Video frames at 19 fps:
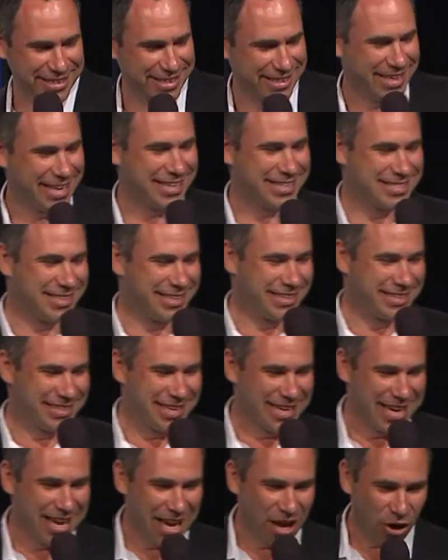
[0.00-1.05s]
Excellent.
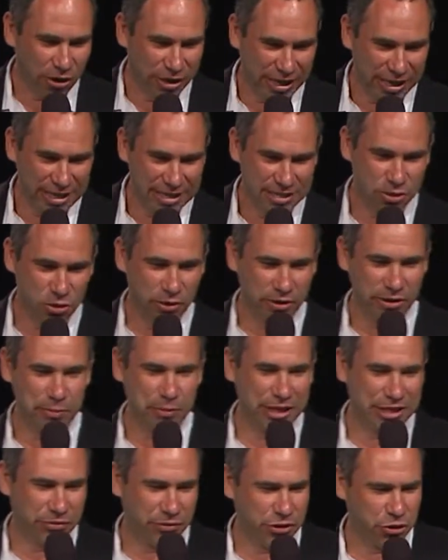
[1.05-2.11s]
Okay, so
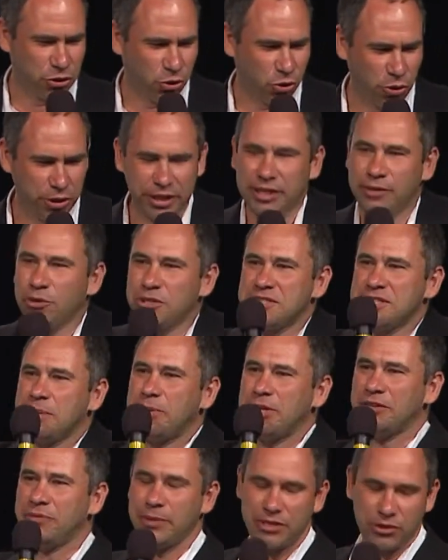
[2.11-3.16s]
hybrid video coding. What's
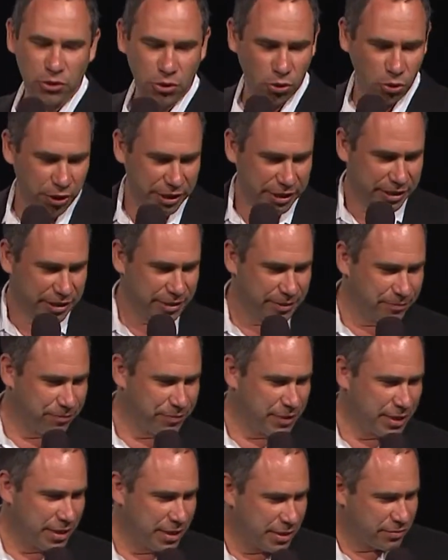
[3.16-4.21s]
hybrid video coding?
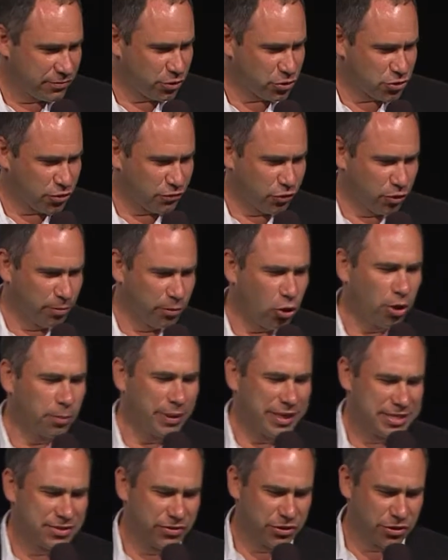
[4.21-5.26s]
First of all,
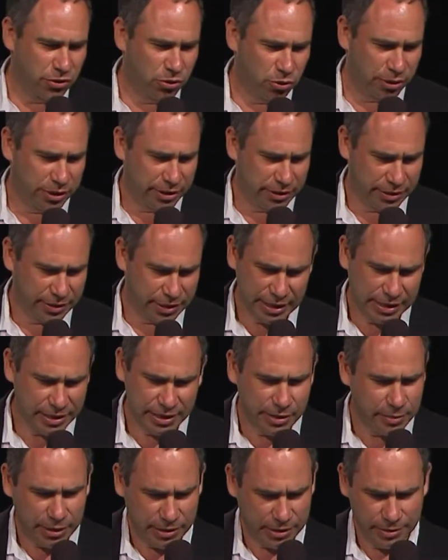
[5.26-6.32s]
block-based video coding,
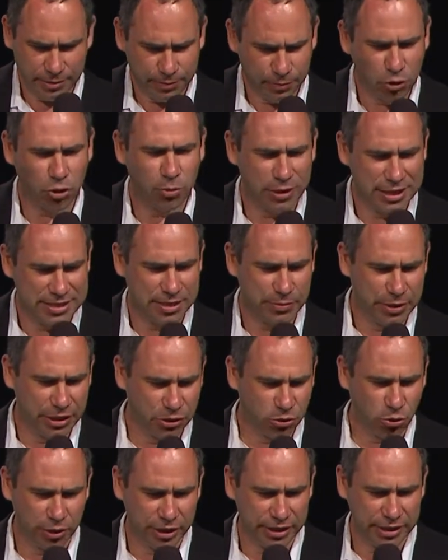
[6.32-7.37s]
block-based hybrid
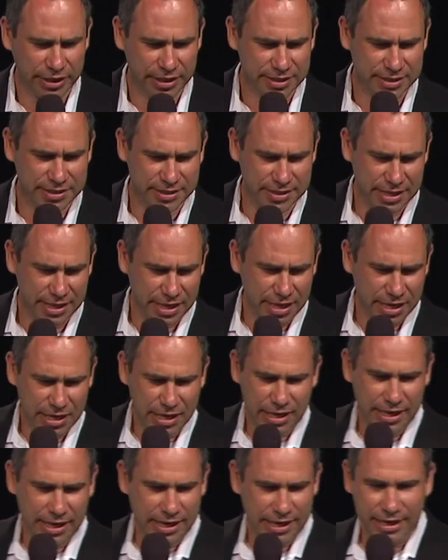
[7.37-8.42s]
coding. It
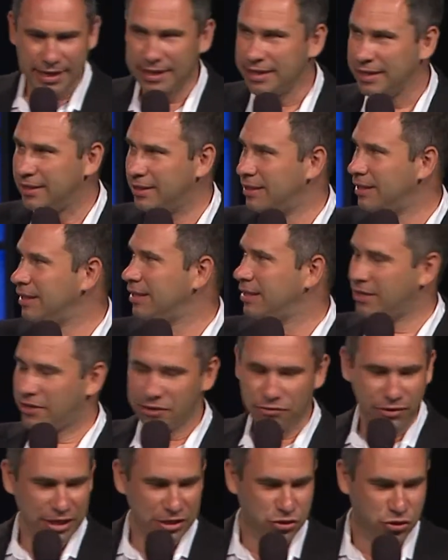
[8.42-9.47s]

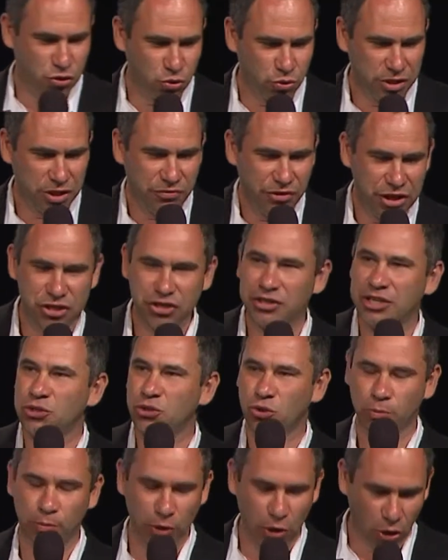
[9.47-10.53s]
refers to division
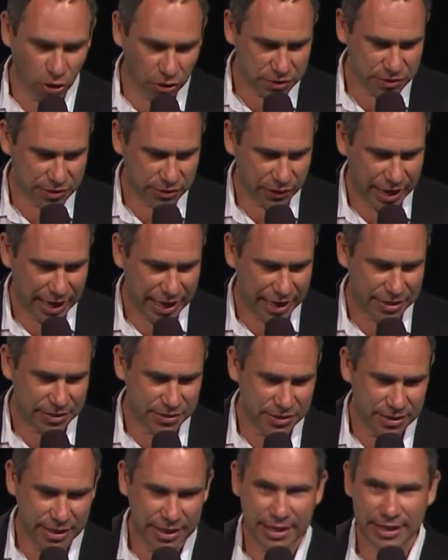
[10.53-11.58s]
into blocks, right?
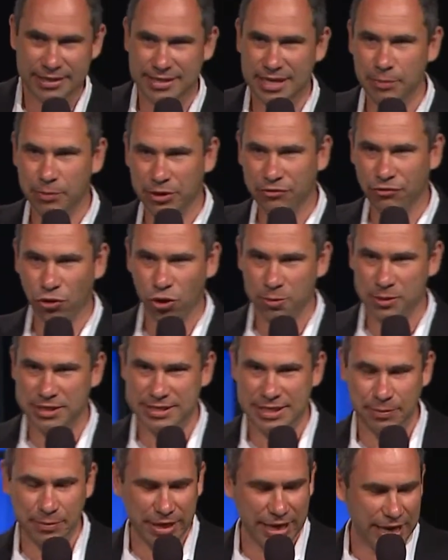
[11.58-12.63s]
And then performing
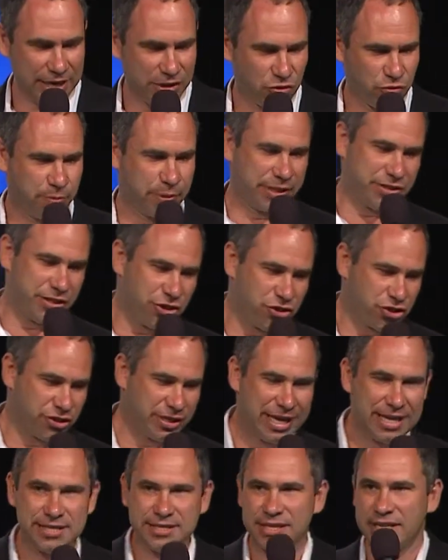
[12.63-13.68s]
some kind of prediction,
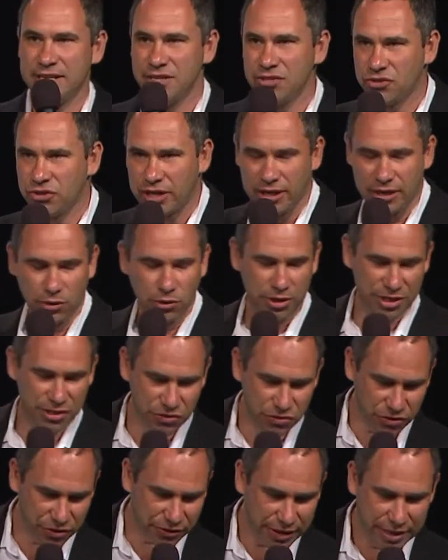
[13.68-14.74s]
either intra or
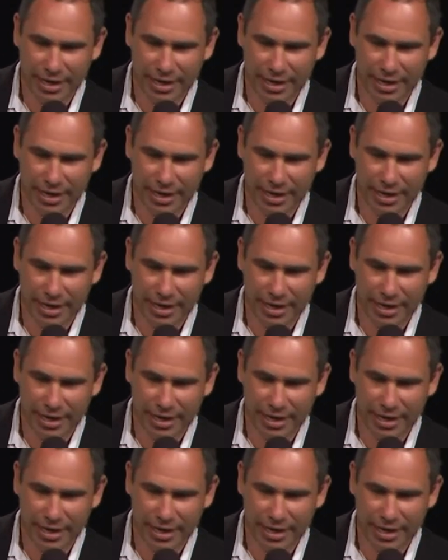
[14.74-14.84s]
inter,